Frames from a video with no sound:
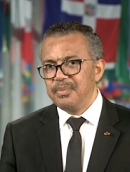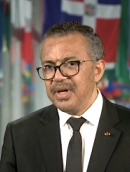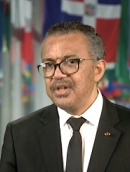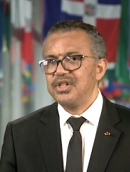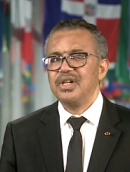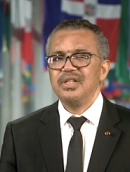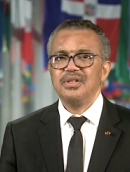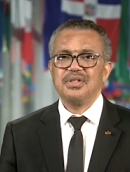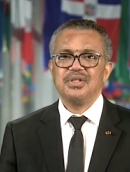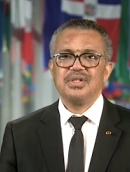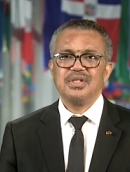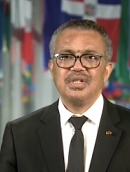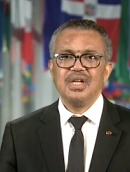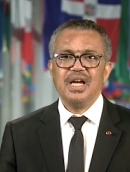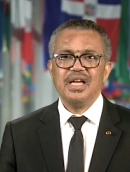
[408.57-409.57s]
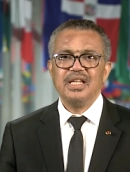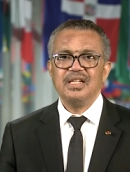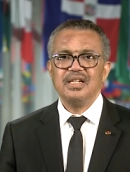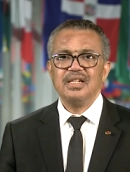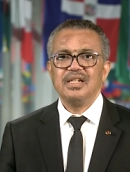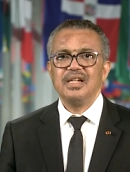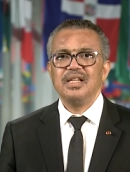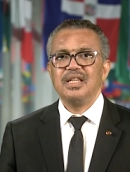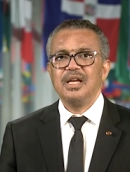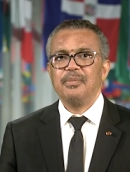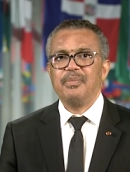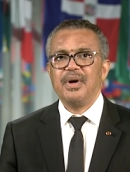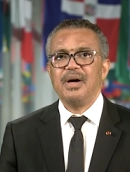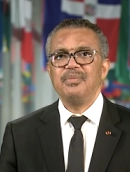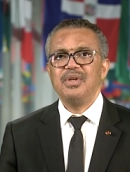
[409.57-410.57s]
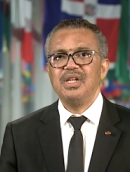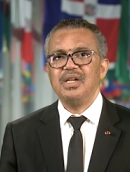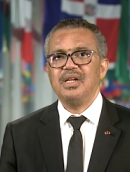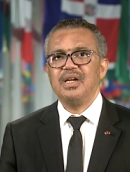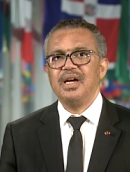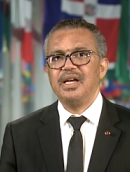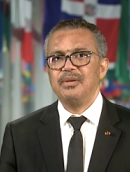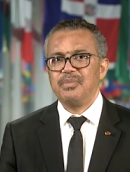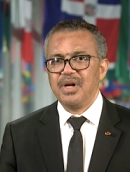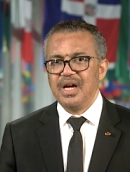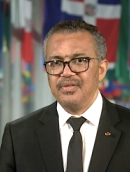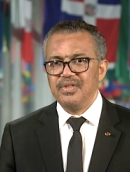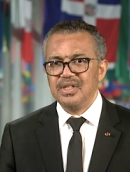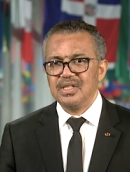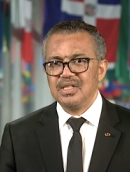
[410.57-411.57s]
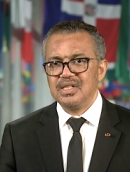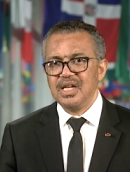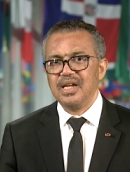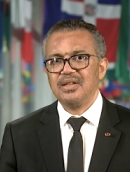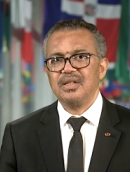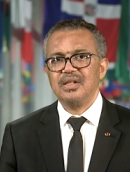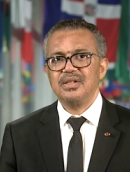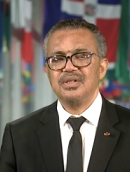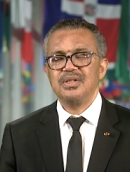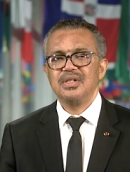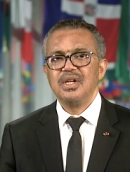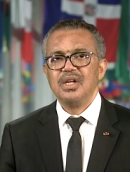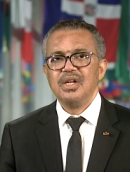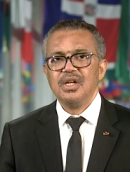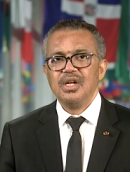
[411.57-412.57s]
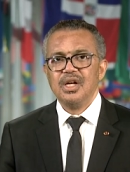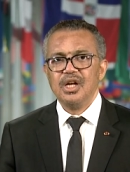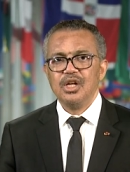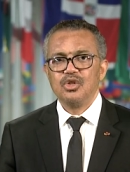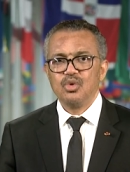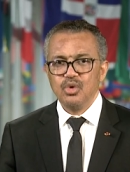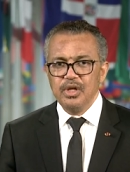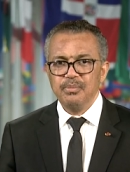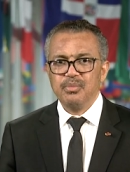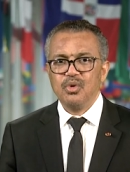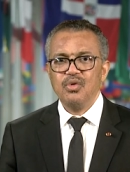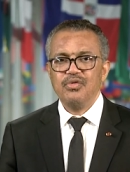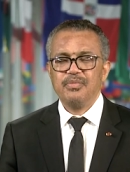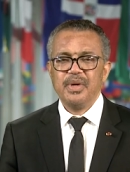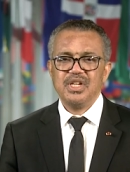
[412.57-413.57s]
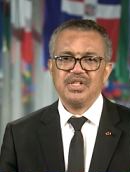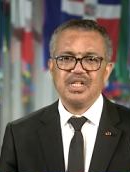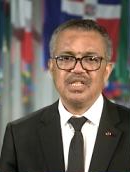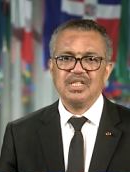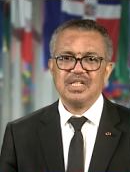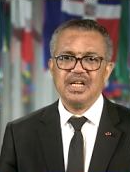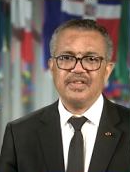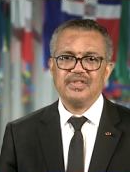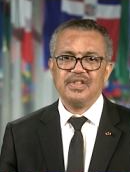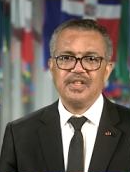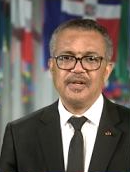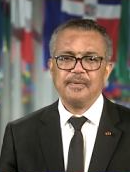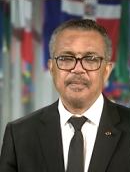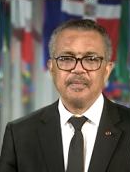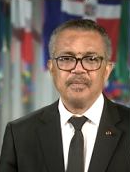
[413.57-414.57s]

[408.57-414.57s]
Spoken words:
patients, and the public and private sectors to improve patient safety.